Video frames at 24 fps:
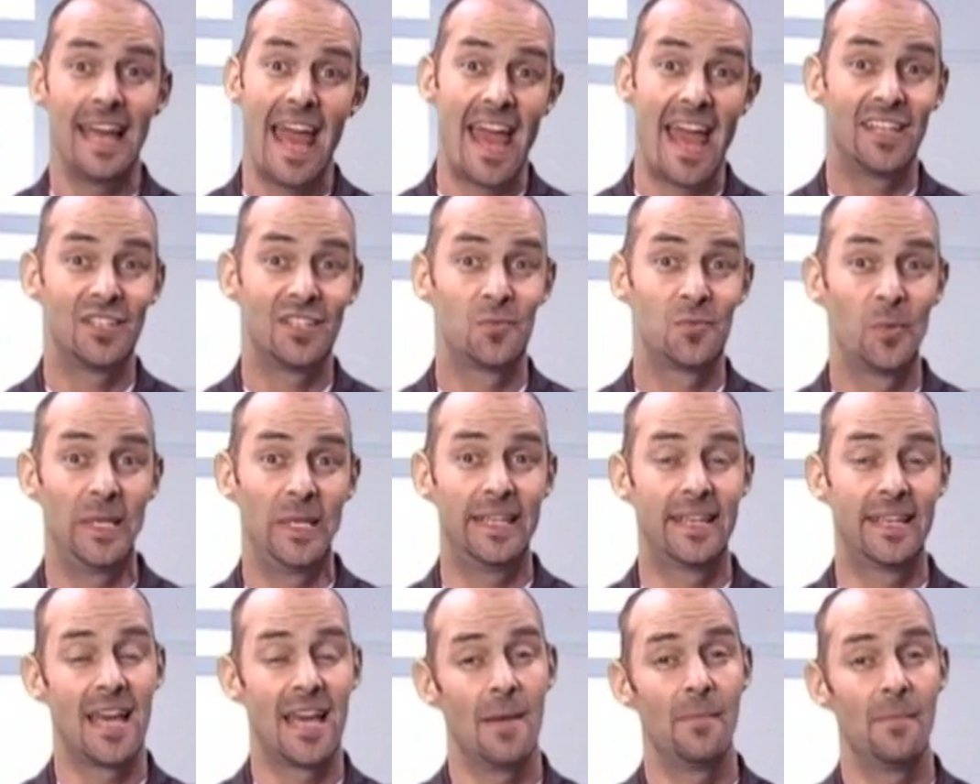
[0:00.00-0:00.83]
as we
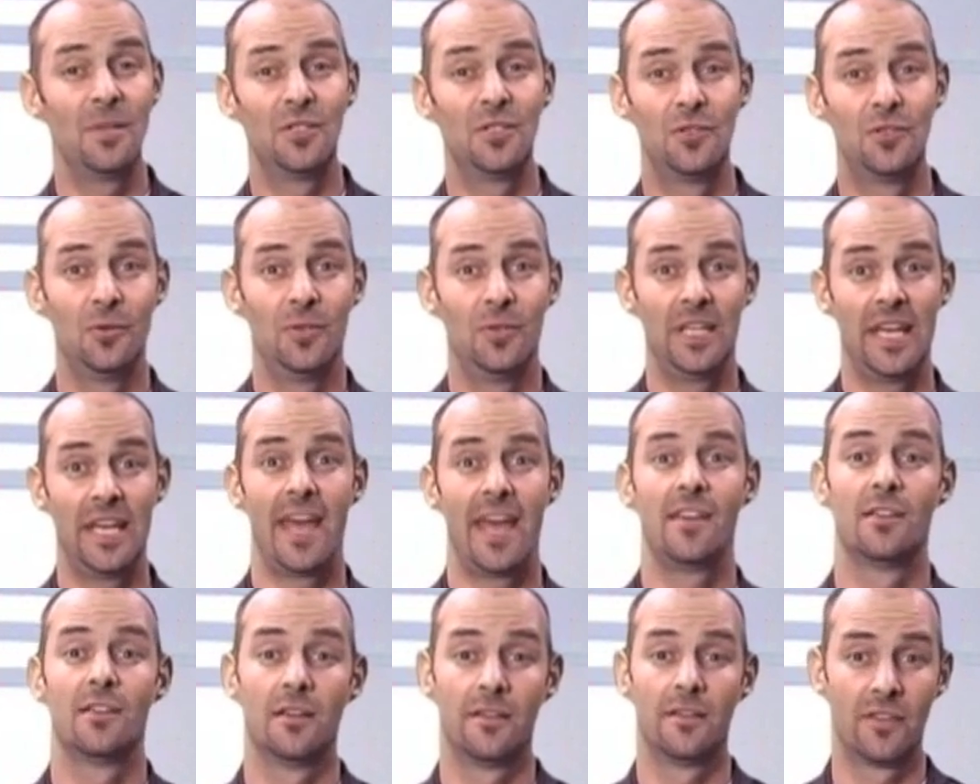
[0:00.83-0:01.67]
come into the
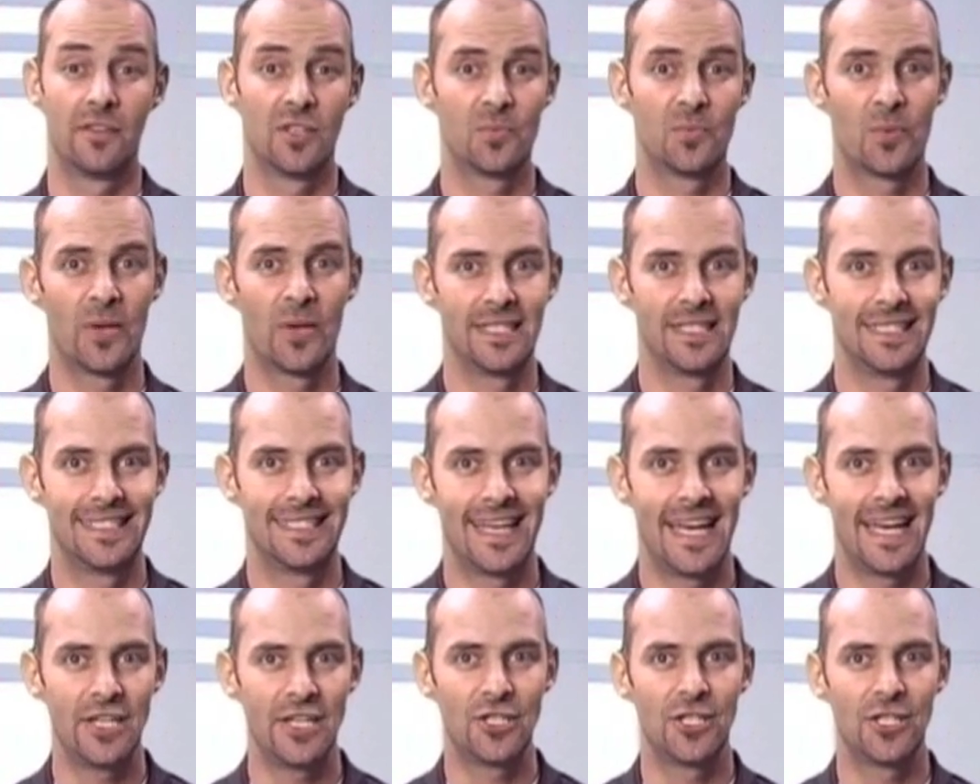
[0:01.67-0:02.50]
end of this
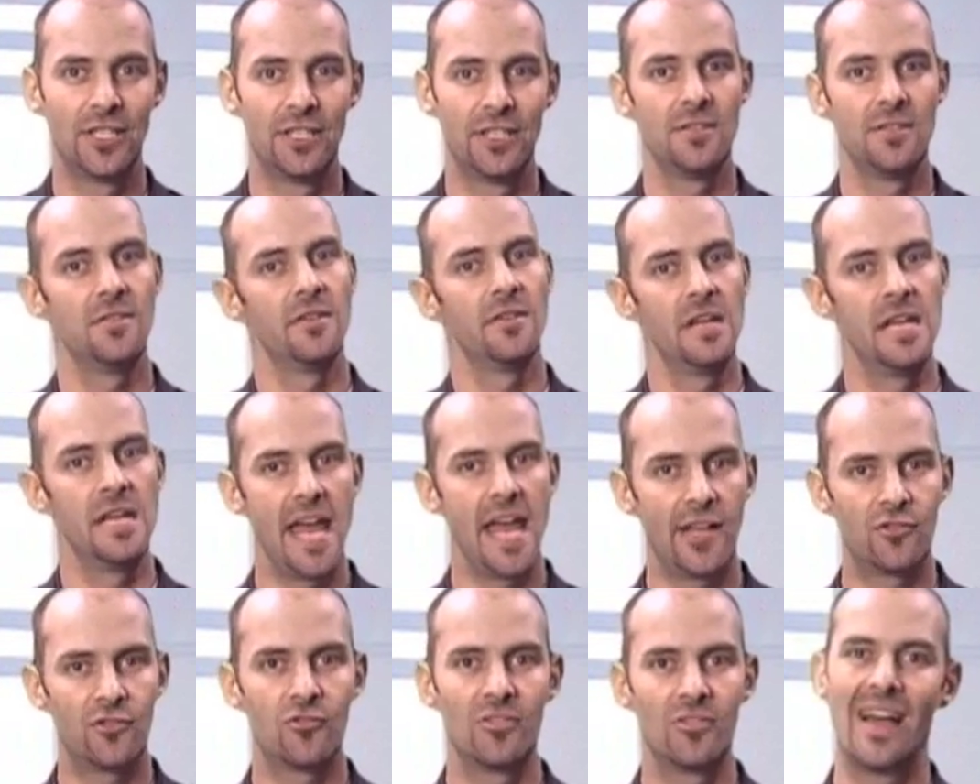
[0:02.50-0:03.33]
presentation,
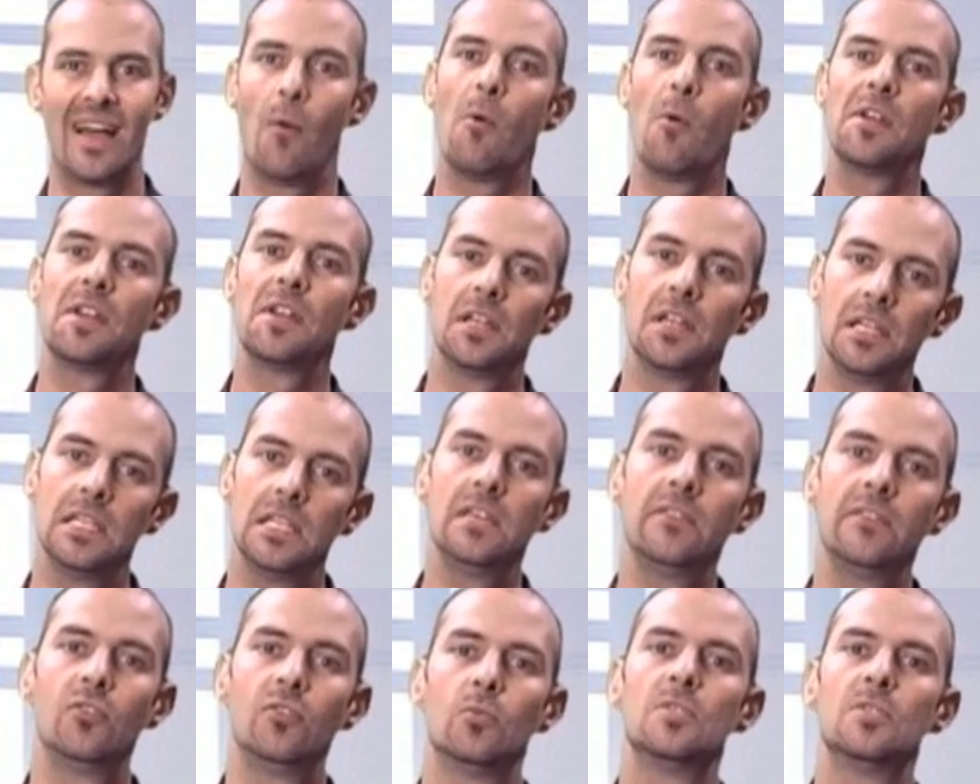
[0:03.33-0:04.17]
naturally I want to
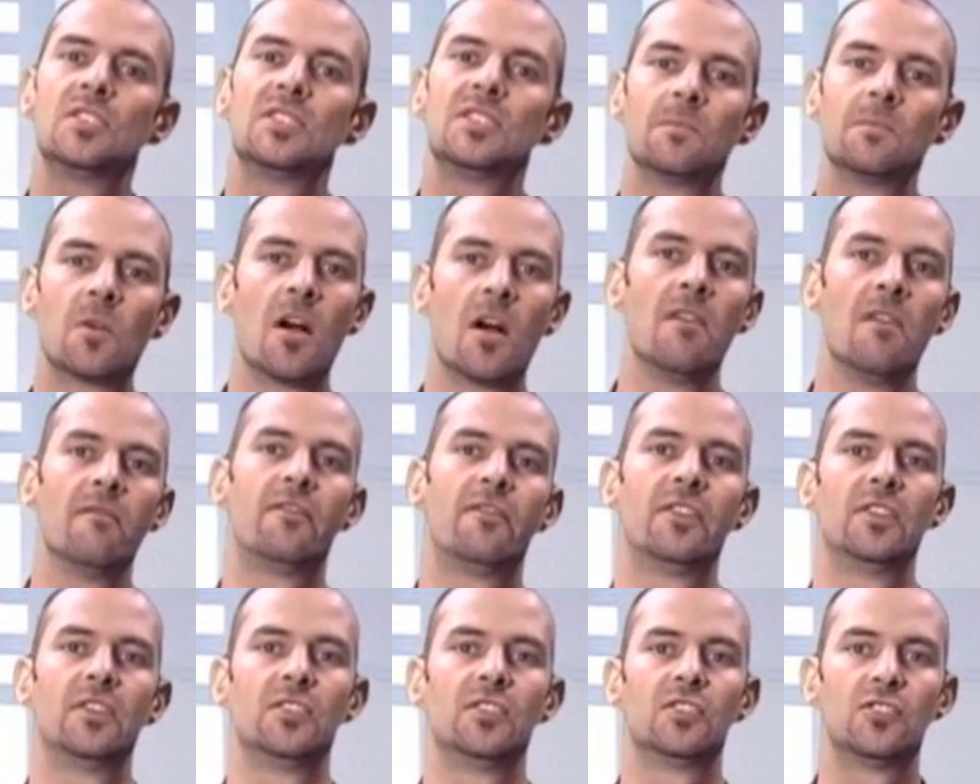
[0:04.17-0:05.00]
leave you with some
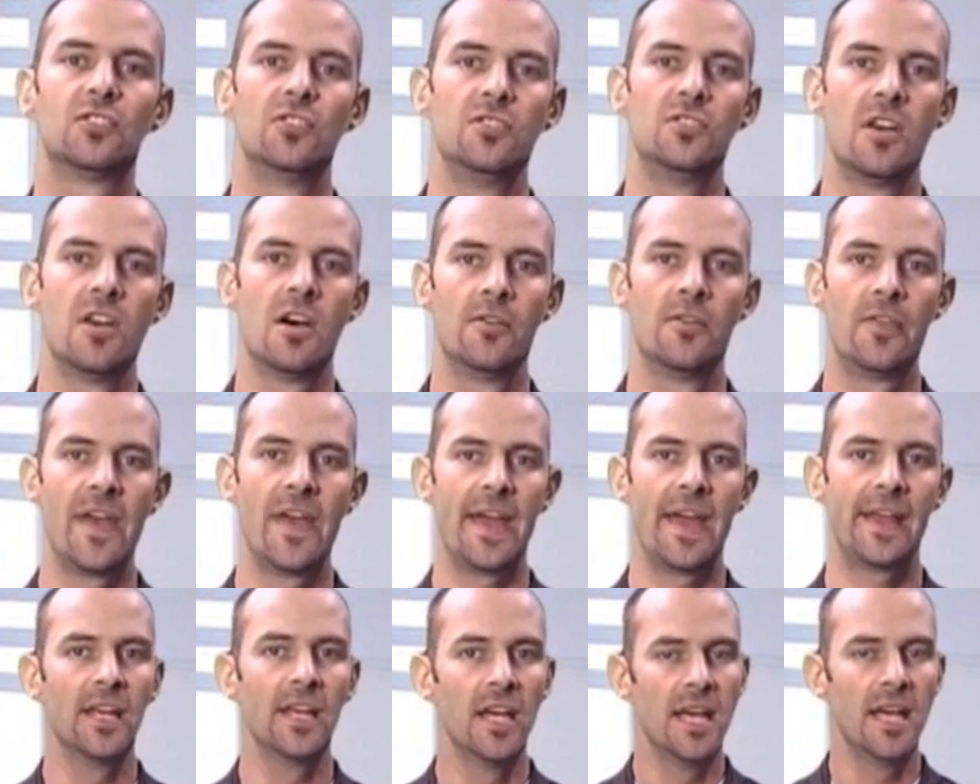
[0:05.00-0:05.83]
confidence to know
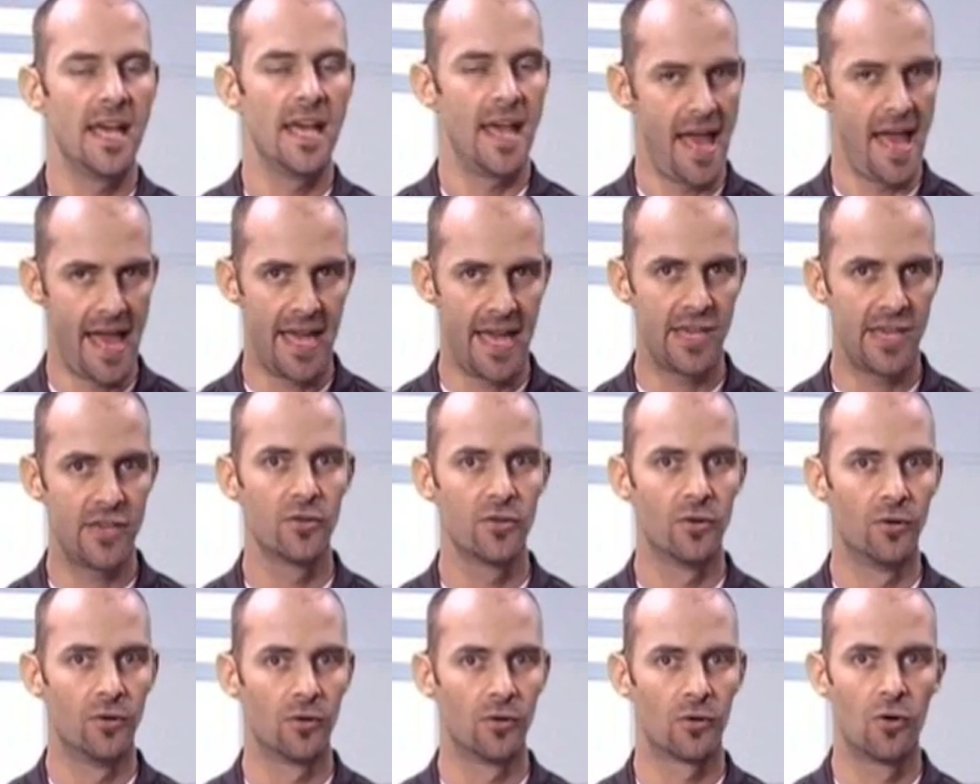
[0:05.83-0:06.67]
that A,
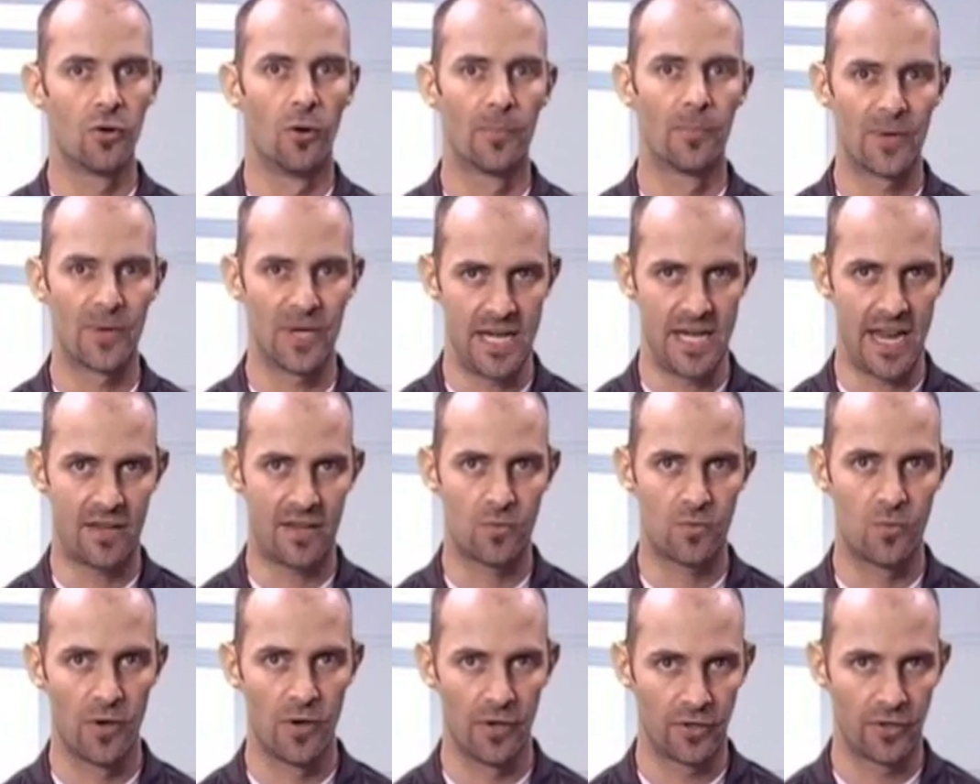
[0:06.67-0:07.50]
your corporate
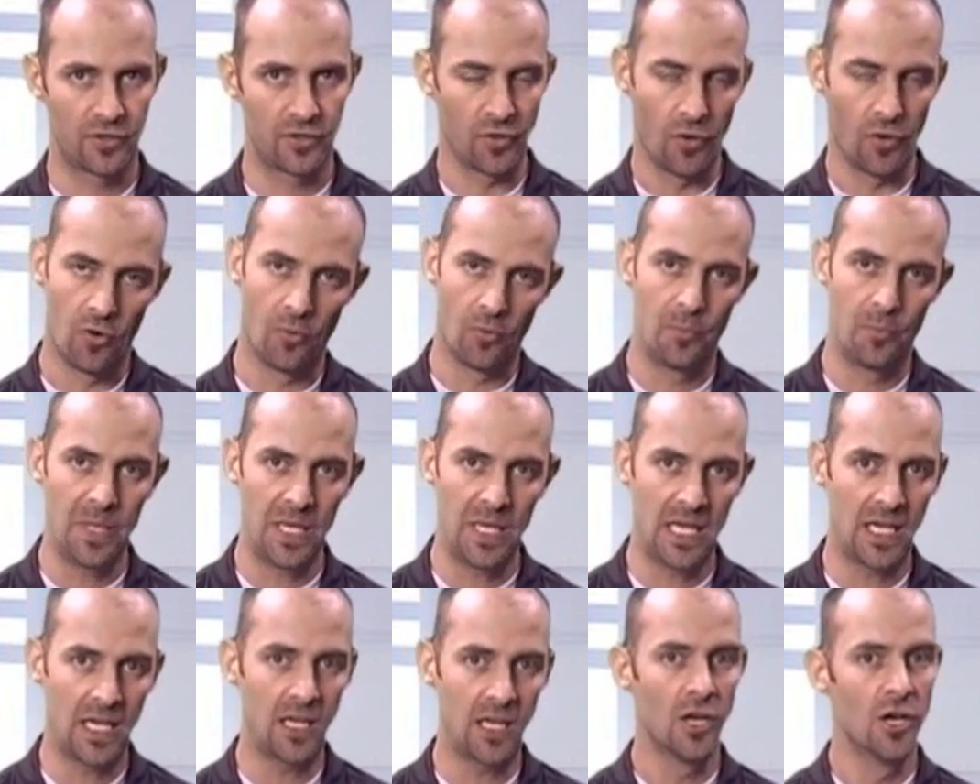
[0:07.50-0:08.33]
networks, or
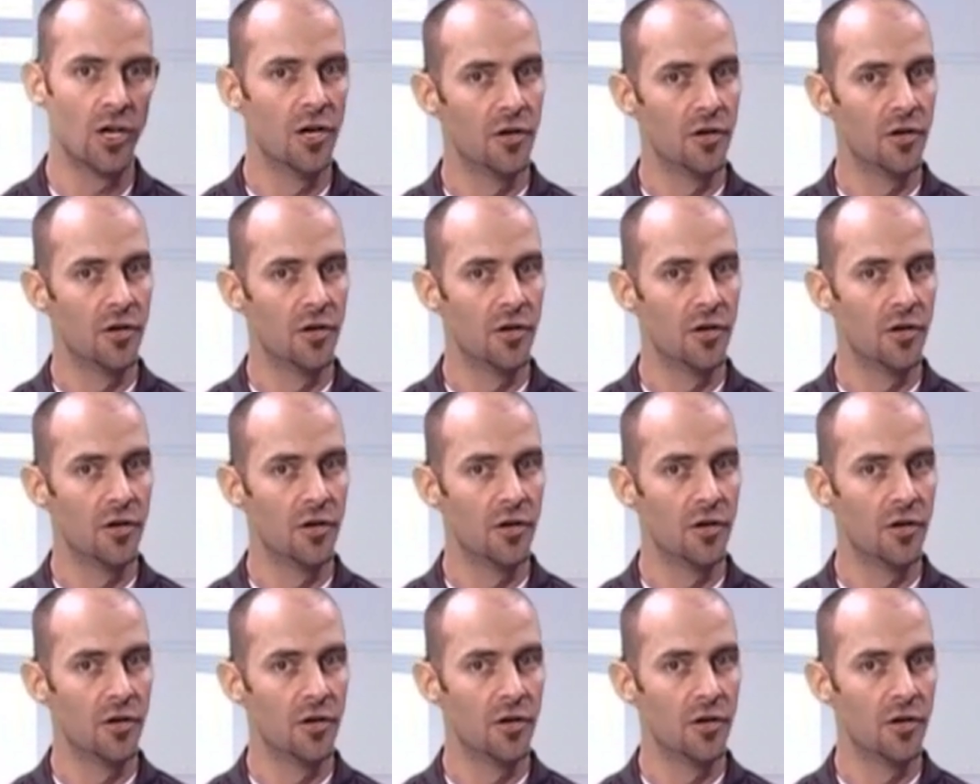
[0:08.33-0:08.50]
B,